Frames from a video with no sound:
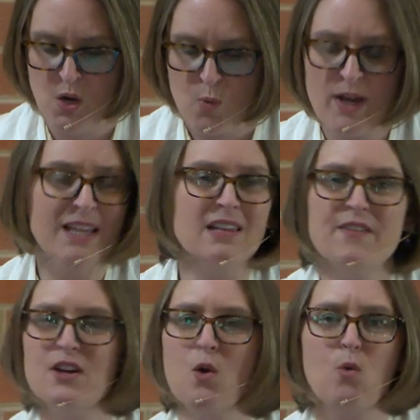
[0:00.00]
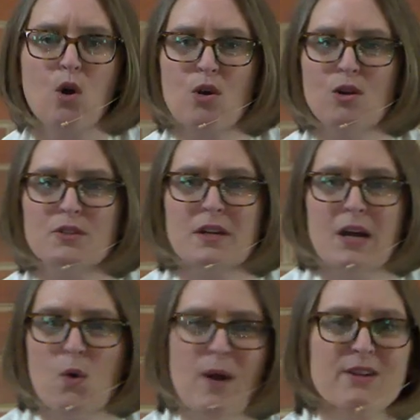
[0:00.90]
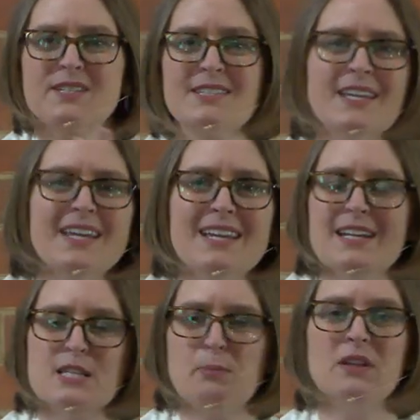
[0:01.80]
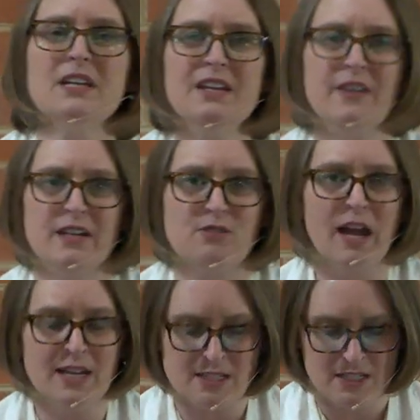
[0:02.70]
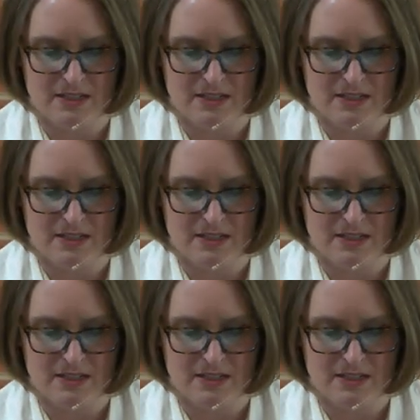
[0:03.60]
We live in a world where seeing is believing, right?